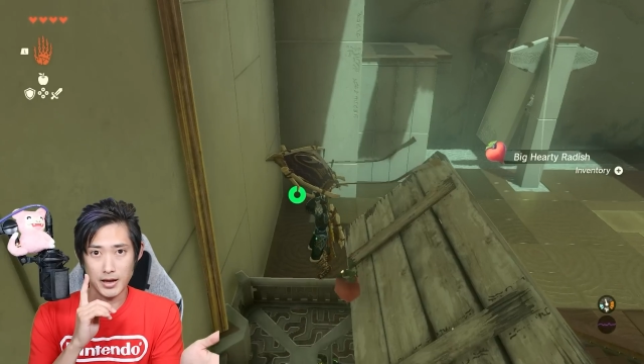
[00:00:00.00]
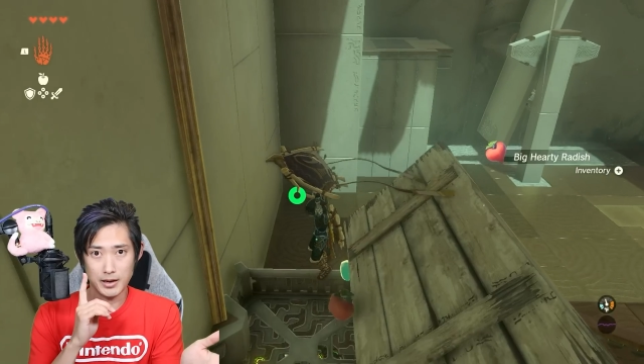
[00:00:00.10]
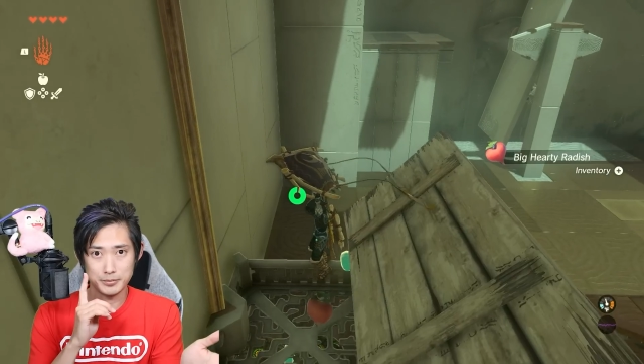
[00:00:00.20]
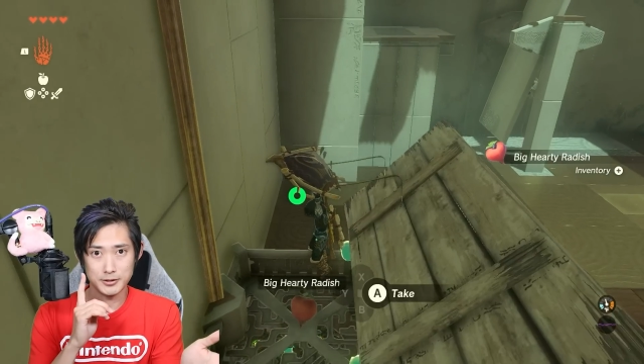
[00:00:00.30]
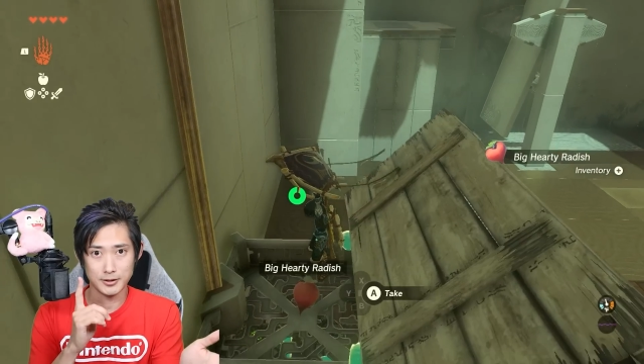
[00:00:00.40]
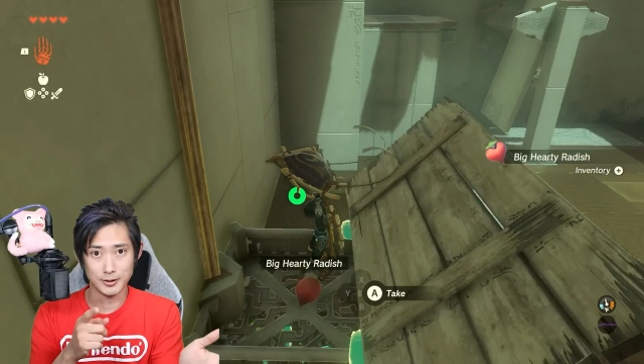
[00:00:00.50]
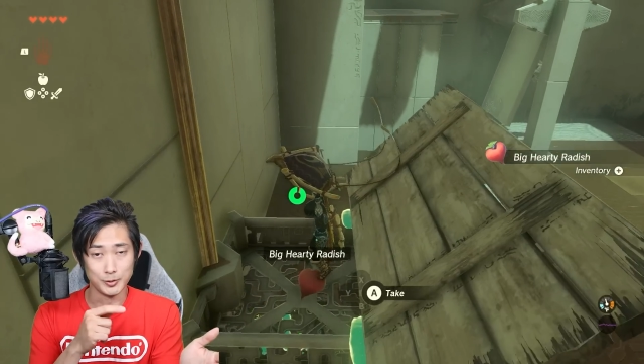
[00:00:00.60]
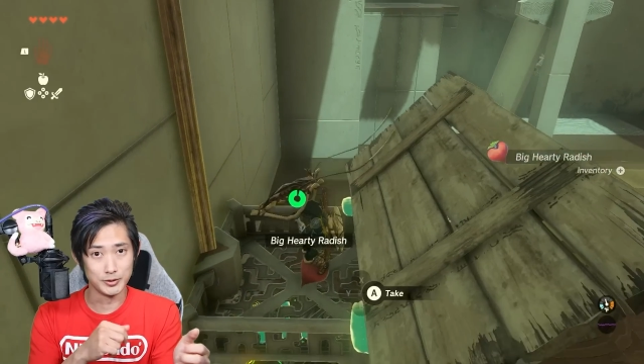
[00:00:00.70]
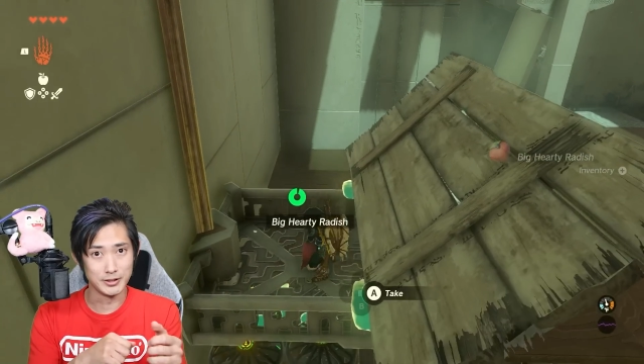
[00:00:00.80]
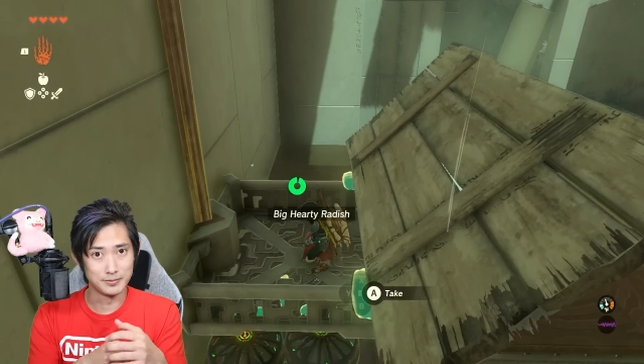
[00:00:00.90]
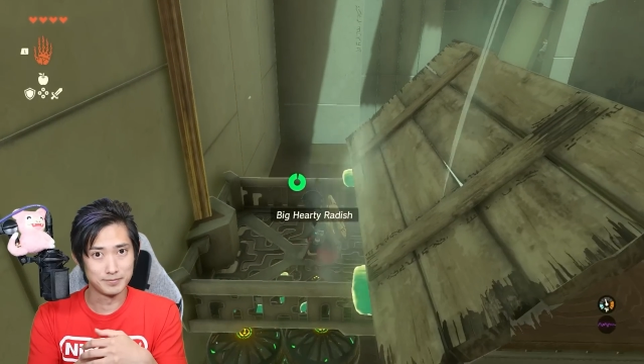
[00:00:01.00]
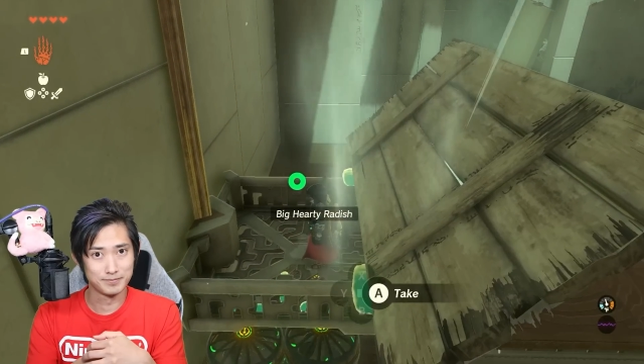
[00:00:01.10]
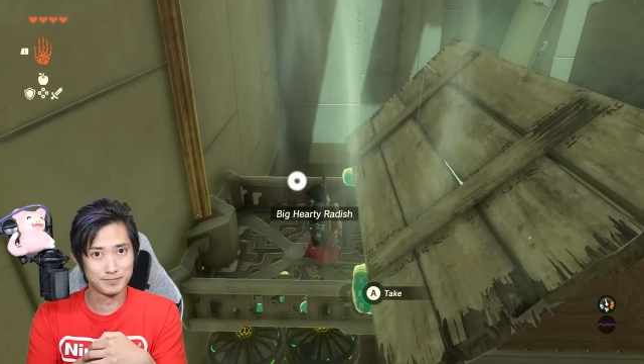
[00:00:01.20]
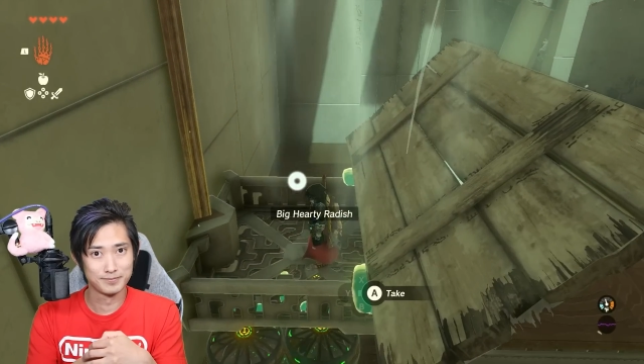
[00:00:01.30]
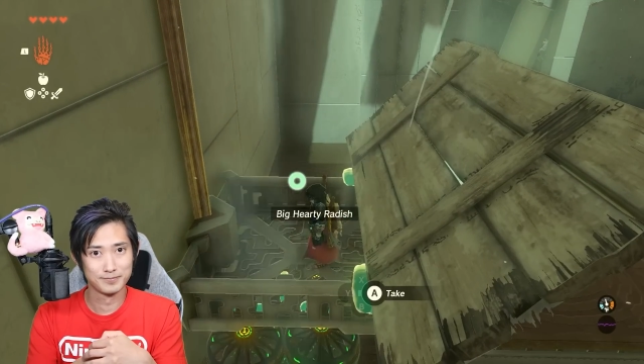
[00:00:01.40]
Absolutely.
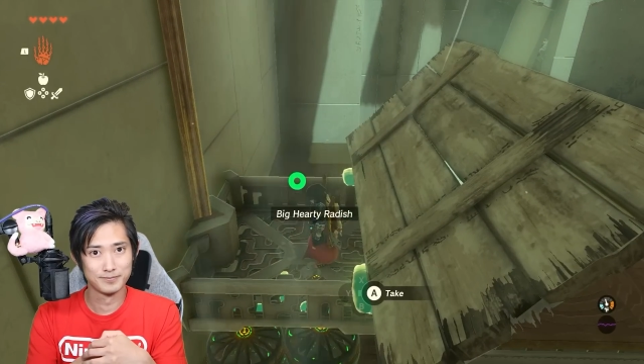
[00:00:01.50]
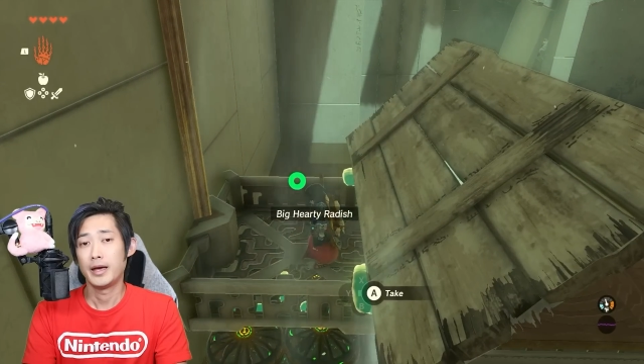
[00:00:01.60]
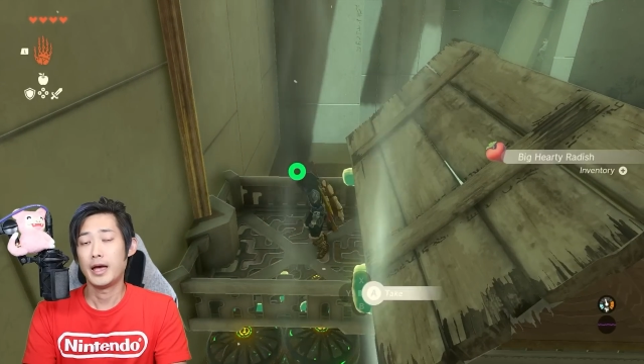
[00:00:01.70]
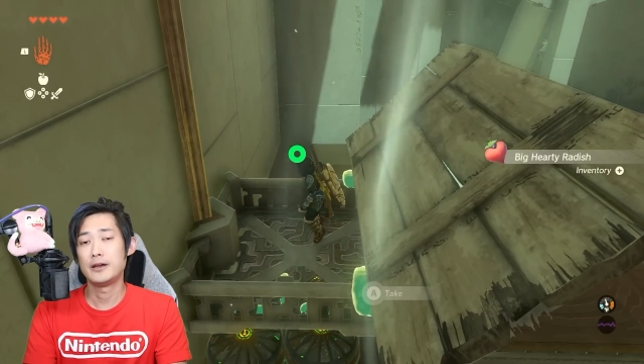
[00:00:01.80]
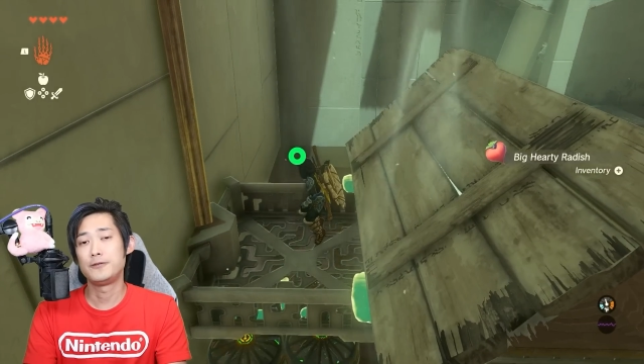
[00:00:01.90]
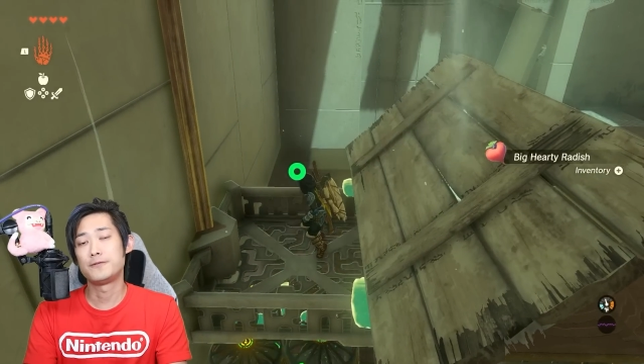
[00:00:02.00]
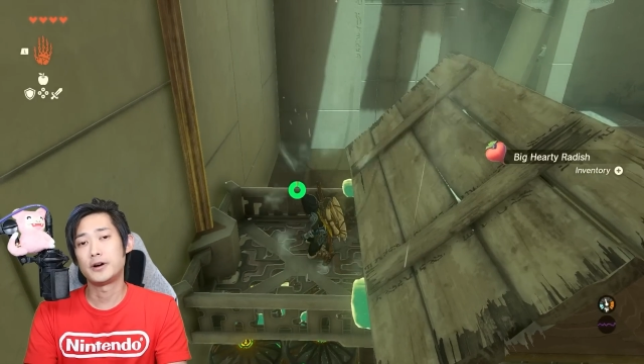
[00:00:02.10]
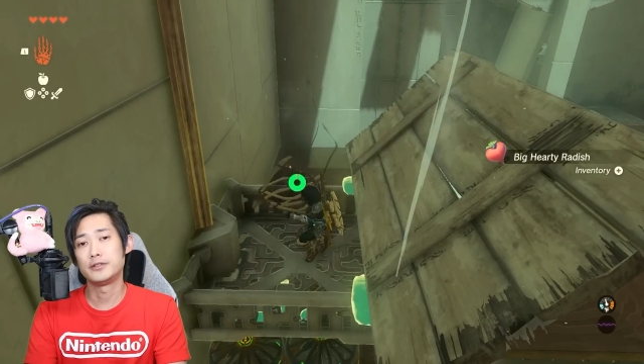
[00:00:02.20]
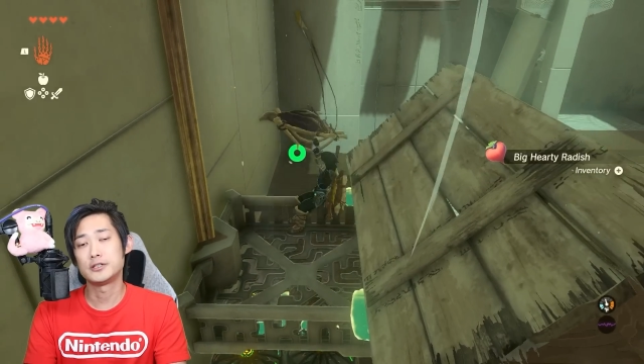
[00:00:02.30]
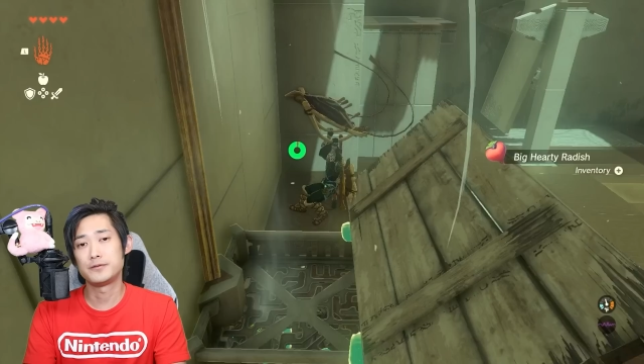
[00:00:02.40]
And if you found this